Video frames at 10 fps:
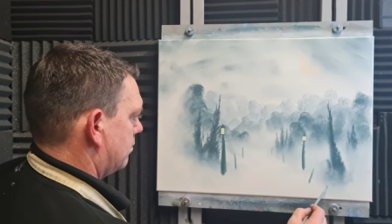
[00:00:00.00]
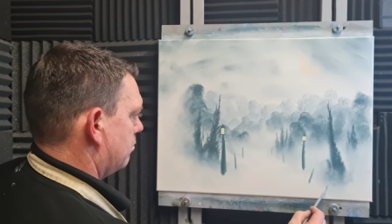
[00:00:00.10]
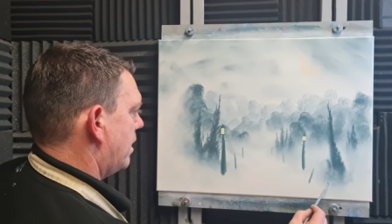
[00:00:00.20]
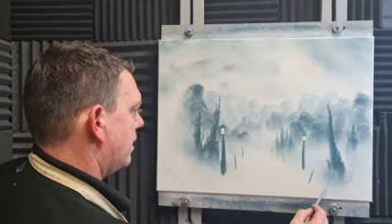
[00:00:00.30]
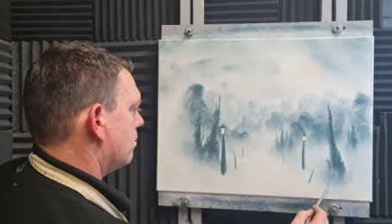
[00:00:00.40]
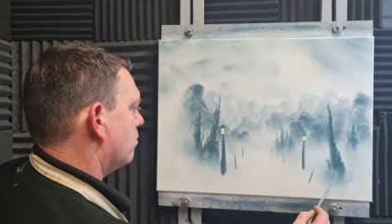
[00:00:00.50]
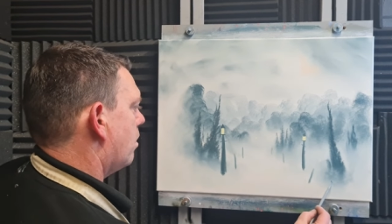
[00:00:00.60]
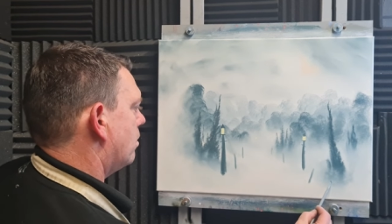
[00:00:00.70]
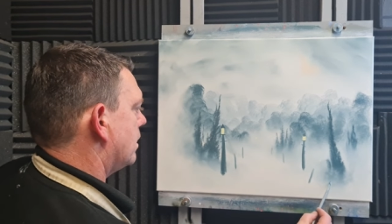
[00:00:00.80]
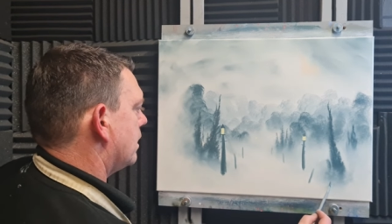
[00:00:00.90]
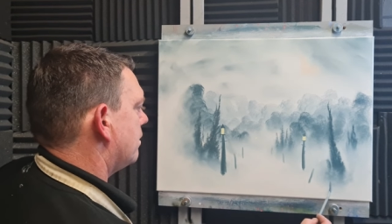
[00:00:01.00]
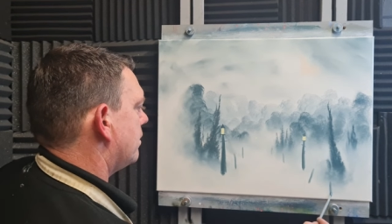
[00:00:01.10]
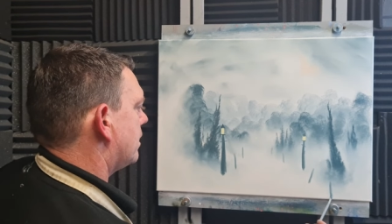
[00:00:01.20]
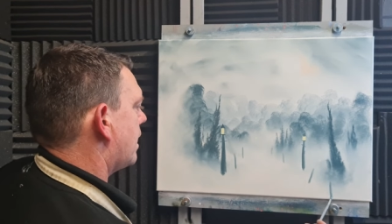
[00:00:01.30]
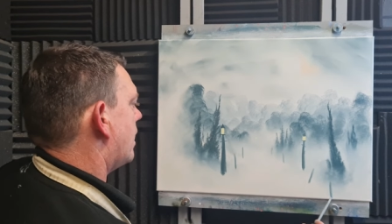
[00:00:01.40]
make them wonky, give
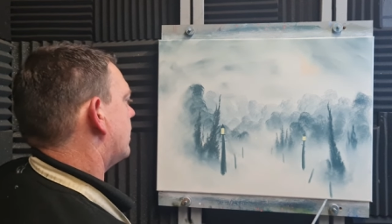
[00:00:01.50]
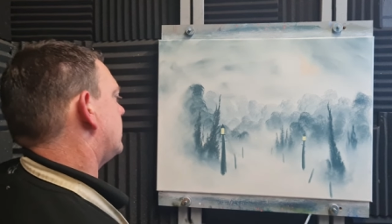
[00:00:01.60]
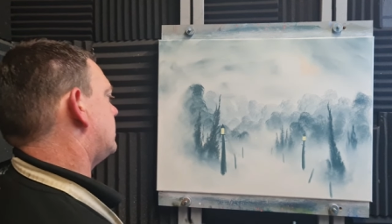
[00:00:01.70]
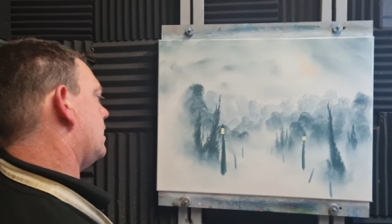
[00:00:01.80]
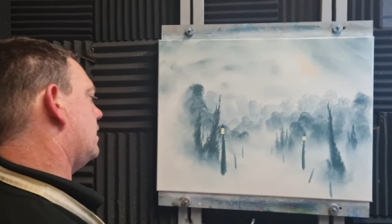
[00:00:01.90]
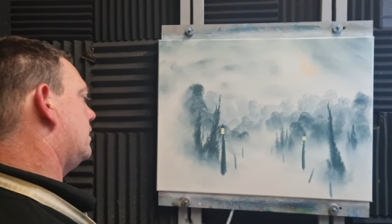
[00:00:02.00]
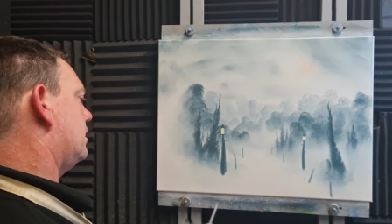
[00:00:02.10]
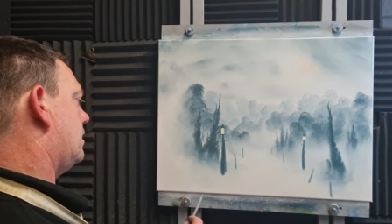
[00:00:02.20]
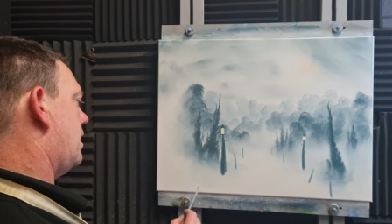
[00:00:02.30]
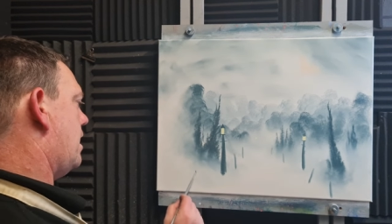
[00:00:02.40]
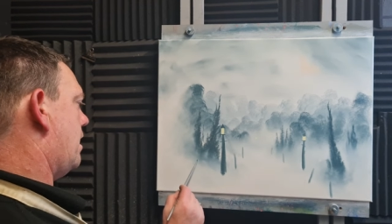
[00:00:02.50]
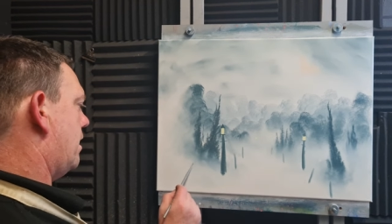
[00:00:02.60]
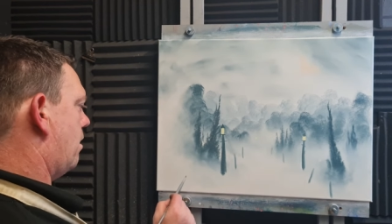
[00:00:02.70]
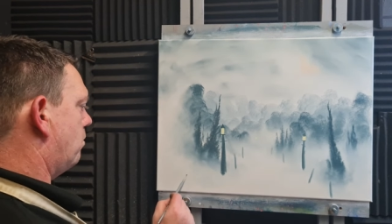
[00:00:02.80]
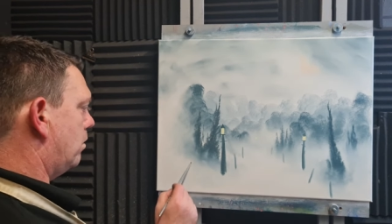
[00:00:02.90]
it character. There,
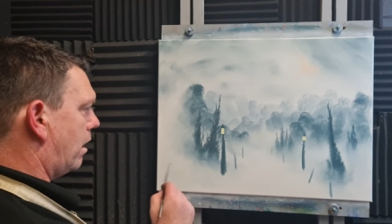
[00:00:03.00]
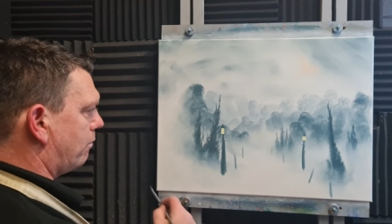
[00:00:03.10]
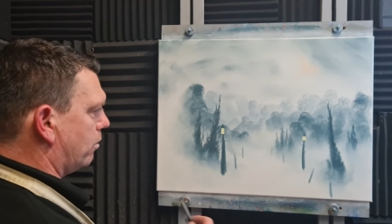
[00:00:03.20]
I will have